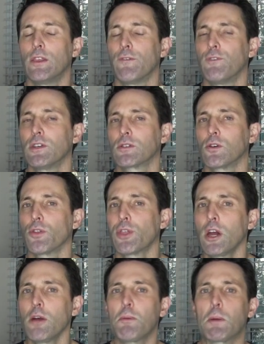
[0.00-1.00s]
in the physical
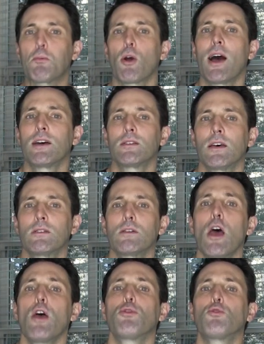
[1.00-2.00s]
therapy
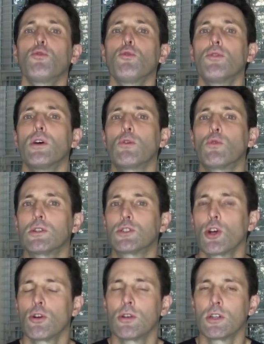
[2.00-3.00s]
process through the
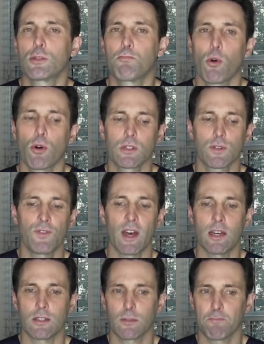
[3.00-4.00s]
return to sports
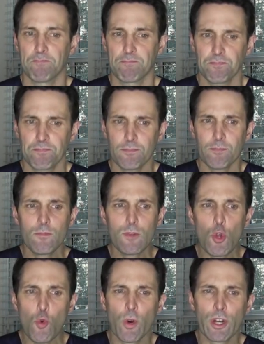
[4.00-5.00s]
phase
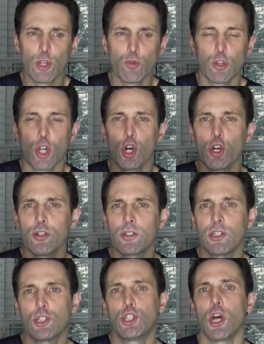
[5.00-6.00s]
where you
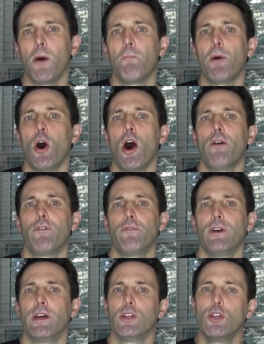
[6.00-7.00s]
learn to jump off
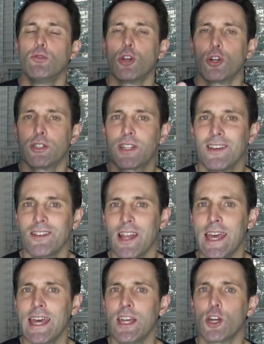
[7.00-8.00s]
of it. You learn to
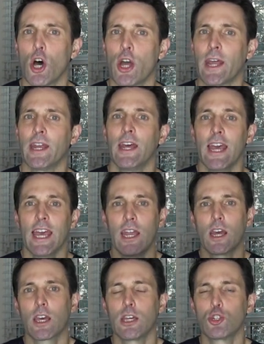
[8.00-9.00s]
land on it
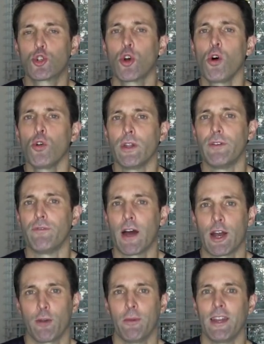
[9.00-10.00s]
in a controlled
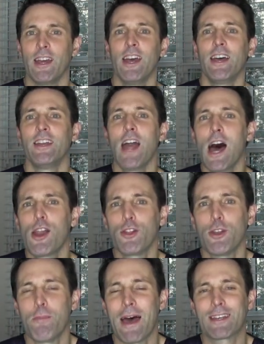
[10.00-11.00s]
environment, not
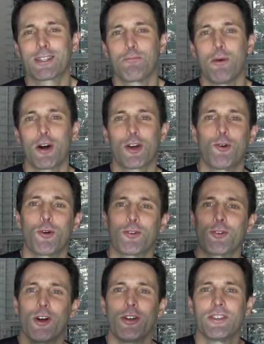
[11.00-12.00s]
on the basketball
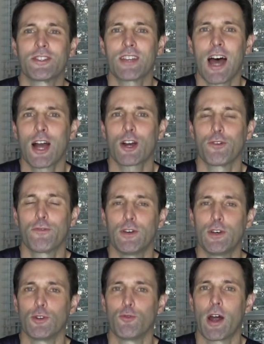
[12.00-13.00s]
court or on the soccer
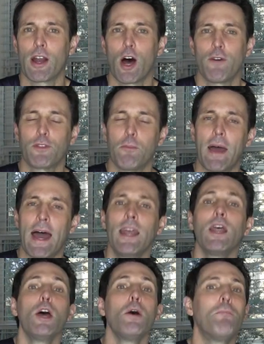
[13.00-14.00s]
field right off the
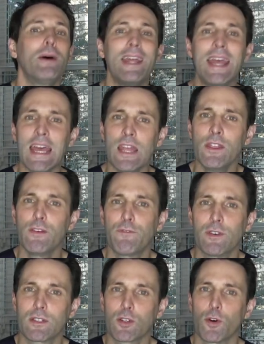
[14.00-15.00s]
bat, but in the
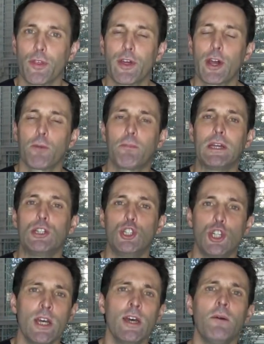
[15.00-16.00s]
physical therapy
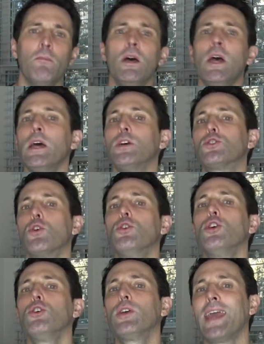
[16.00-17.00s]
gym so
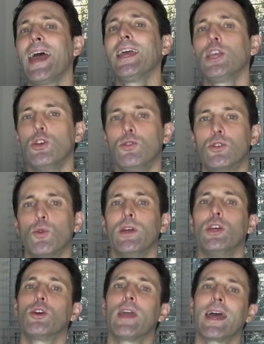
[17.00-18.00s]
you get used to
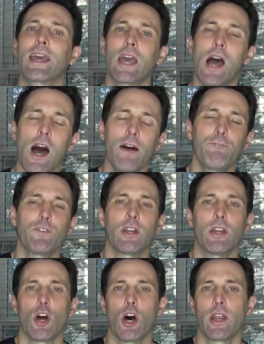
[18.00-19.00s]
it, you get
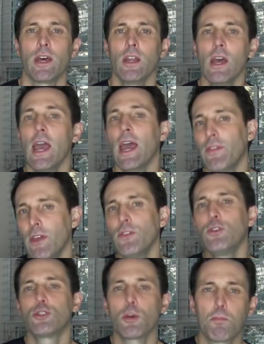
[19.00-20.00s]
confident on it. And
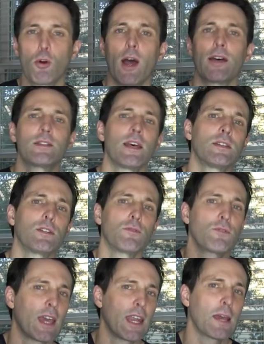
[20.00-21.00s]
then there's a process
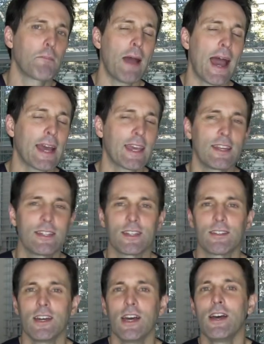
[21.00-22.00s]
of getting back
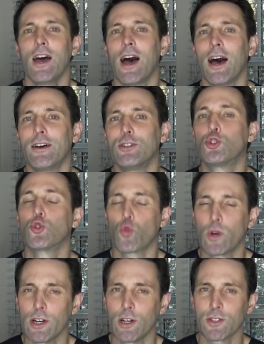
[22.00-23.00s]
into uh,
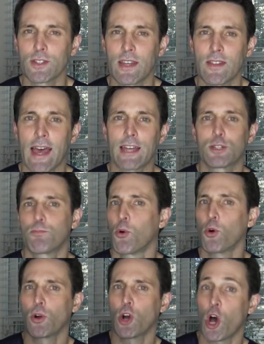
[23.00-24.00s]
drills in that
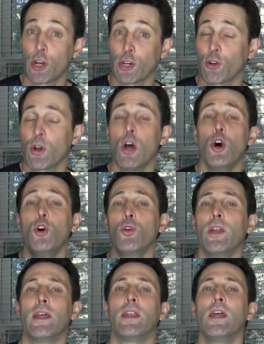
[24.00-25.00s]
sport on your
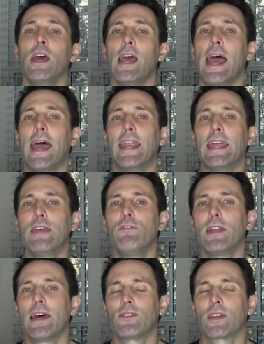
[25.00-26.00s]
own and, and
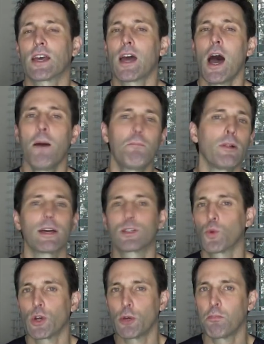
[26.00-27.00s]
even at the
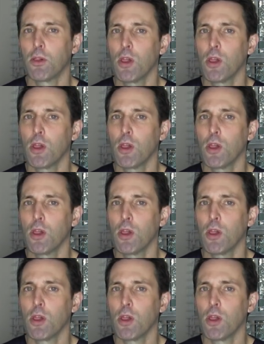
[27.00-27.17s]
complex where you